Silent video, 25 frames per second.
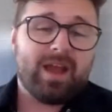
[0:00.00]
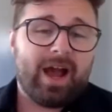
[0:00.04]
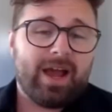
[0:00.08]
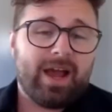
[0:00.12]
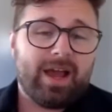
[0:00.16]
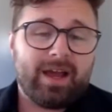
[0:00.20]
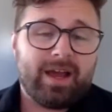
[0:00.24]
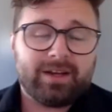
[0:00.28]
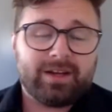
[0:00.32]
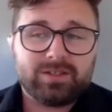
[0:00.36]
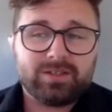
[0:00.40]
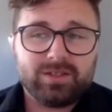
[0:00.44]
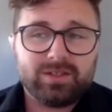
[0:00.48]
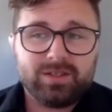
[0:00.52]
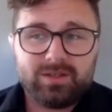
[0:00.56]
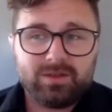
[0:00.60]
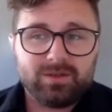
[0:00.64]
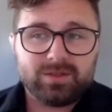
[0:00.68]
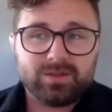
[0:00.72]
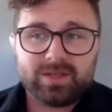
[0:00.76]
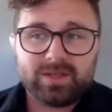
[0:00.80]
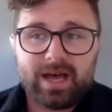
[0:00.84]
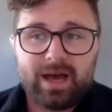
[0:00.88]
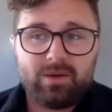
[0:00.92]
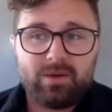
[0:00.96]
I actually
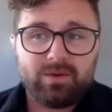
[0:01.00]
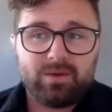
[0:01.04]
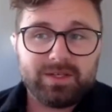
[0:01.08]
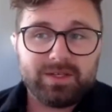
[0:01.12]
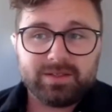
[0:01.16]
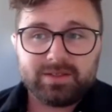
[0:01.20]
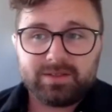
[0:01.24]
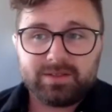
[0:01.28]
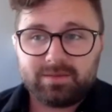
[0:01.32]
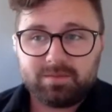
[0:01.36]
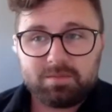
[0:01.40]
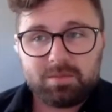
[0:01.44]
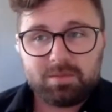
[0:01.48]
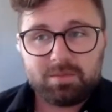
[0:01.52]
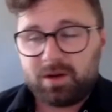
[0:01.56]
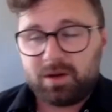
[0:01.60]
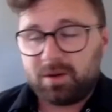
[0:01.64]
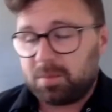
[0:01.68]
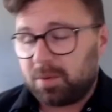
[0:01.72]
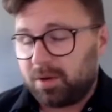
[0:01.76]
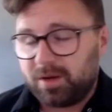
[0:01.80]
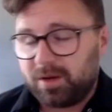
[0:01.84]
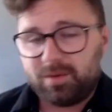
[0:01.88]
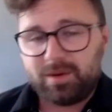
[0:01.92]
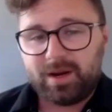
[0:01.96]
use loudness on
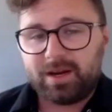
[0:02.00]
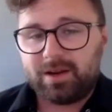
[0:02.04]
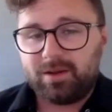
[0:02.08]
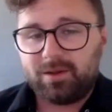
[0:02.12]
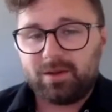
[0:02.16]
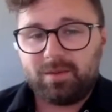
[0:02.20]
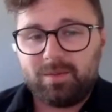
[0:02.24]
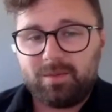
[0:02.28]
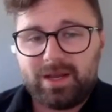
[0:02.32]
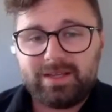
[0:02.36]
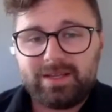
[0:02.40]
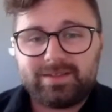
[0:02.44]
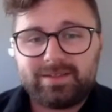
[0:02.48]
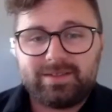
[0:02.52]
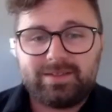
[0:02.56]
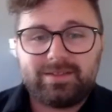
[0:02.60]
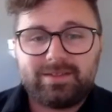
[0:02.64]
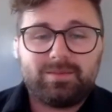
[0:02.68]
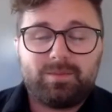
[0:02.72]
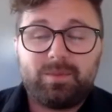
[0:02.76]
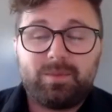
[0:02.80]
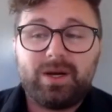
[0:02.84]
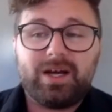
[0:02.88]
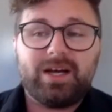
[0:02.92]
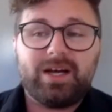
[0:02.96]
a pretty regular
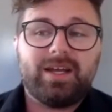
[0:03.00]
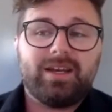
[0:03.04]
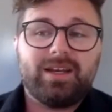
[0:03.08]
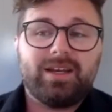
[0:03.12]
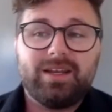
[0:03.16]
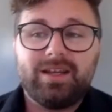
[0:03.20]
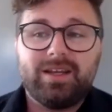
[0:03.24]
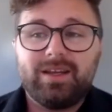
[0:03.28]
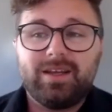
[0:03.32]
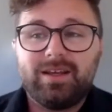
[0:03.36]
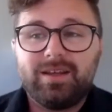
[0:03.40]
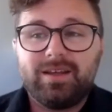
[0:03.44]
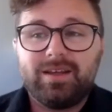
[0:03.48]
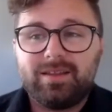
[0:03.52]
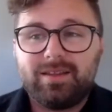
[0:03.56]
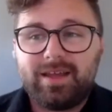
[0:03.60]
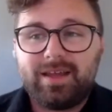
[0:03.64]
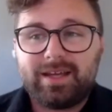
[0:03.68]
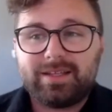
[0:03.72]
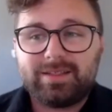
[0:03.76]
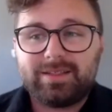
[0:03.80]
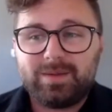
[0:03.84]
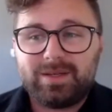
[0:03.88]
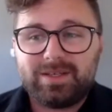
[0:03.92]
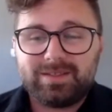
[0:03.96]
basis, but
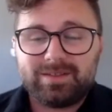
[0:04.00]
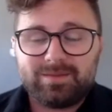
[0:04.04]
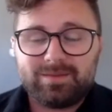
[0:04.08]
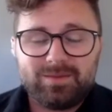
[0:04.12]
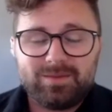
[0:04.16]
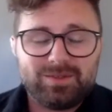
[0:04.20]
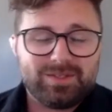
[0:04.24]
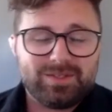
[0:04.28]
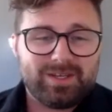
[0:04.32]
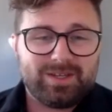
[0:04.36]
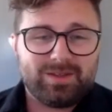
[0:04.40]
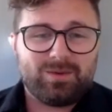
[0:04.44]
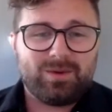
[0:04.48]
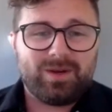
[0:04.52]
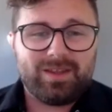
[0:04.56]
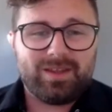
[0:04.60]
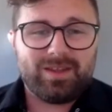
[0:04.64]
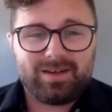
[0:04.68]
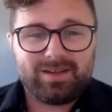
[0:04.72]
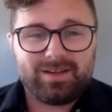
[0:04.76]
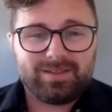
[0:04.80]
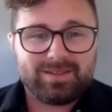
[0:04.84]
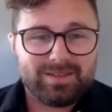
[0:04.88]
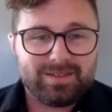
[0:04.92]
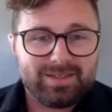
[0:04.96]
that's because I'm using it the way
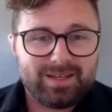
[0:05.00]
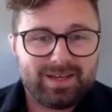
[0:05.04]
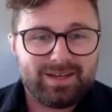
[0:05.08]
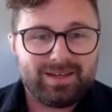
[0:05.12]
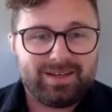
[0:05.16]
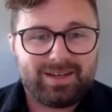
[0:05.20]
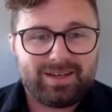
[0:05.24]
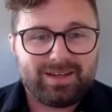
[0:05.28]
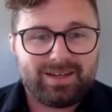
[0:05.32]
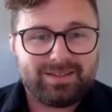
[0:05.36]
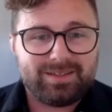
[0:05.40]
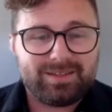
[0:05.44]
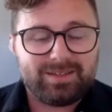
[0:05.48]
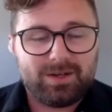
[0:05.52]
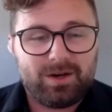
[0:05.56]
that it's intended.